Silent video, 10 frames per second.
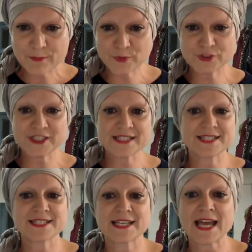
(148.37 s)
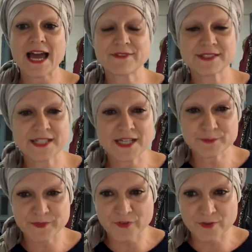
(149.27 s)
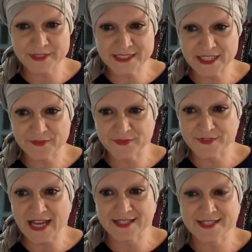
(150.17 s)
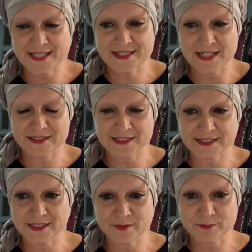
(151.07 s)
Butoh dance is an avant-garde performative dance started in